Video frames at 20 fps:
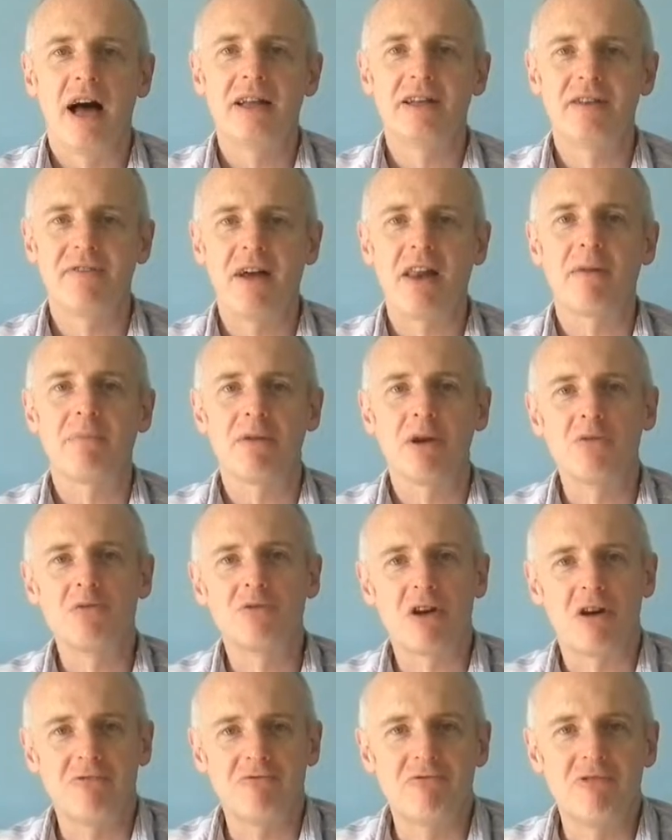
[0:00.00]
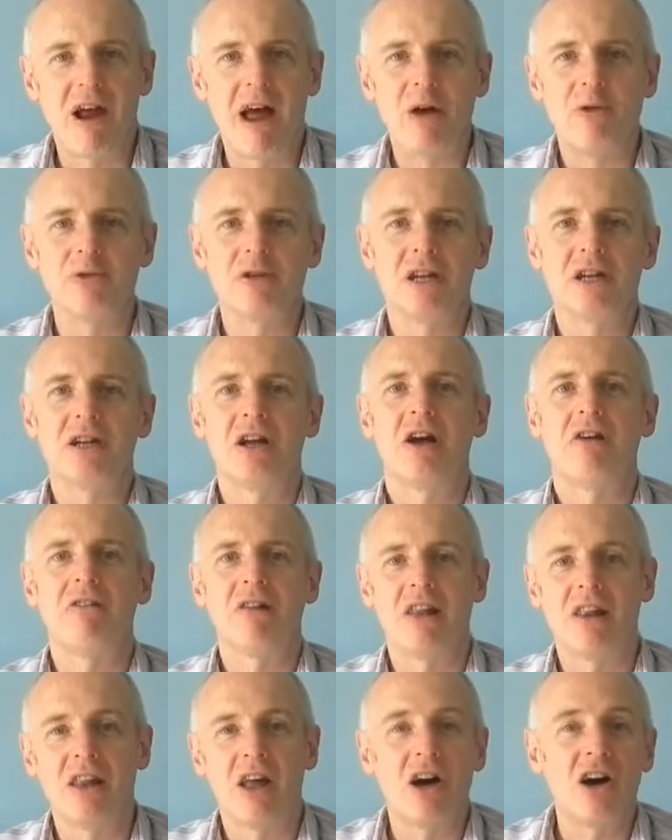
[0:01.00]
develop those rounded,
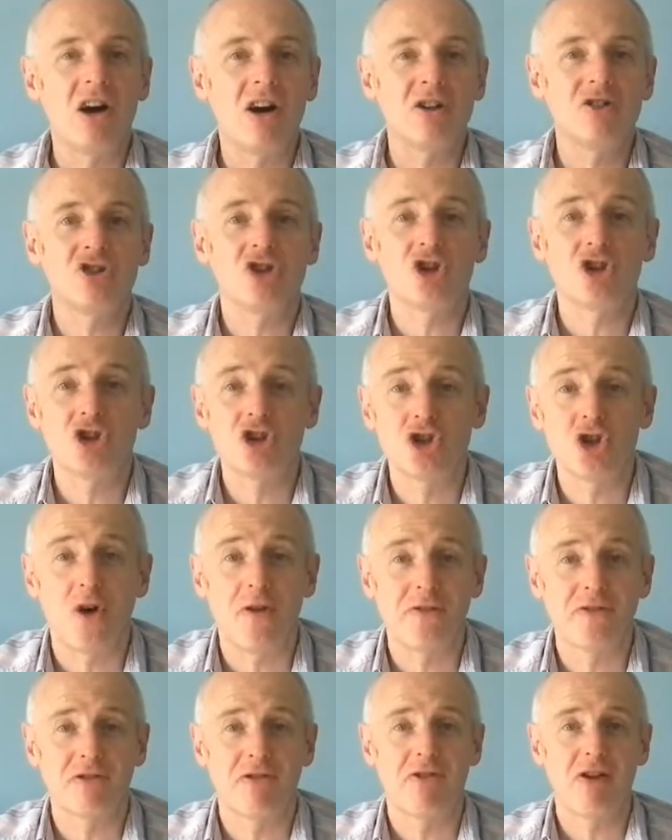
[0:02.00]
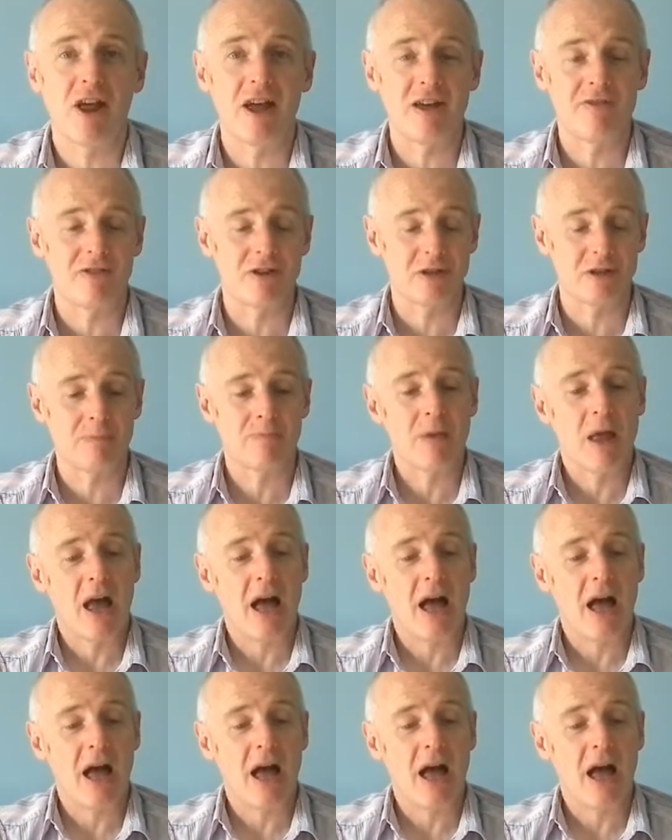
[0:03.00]
large, soft flavours.